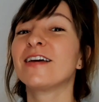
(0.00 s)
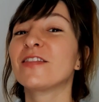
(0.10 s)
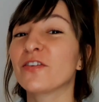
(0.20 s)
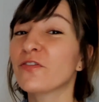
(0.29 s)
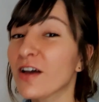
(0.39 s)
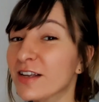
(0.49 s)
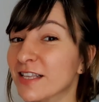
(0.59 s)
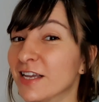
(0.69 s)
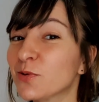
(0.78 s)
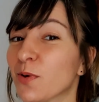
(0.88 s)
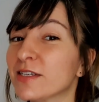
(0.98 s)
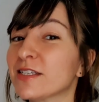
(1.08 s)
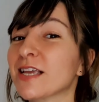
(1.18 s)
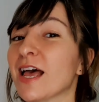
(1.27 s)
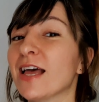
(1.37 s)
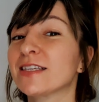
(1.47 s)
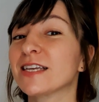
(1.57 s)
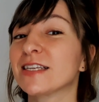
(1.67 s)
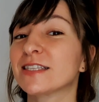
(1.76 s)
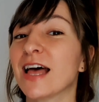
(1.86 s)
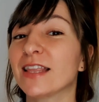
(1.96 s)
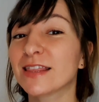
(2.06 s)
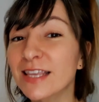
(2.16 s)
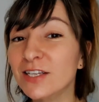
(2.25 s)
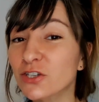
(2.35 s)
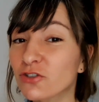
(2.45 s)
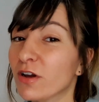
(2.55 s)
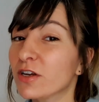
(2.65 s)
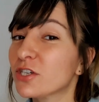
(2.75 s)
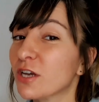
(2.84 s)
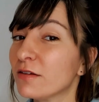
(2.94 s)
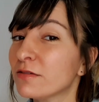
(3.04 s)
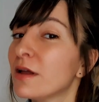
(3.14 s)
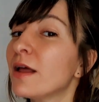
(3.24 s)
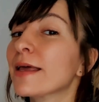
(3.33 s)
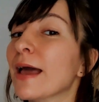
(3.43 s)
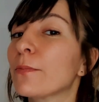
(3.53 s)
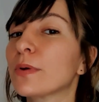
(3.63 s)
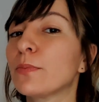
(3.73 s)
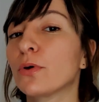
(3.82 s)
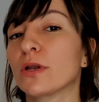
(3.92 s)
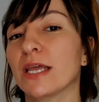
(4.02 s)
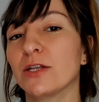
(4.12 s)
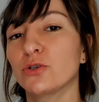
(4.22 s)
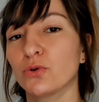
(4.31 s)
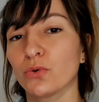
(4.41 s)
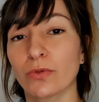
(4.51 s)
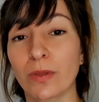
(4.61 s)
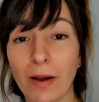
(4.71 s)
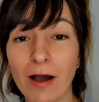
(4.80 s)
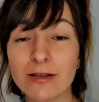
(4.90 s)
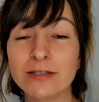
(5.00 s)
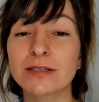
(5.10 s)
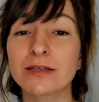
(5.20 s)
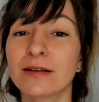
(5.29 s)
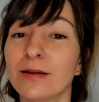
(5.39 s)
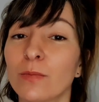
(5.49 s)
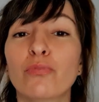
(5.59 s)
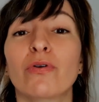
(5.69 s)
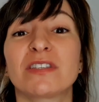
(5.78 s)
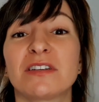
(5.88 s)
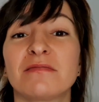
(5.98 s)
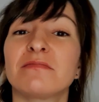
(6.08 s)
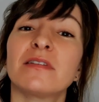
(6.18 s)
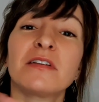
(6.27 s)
The first thing to understand is that this structure can be put into the past, present,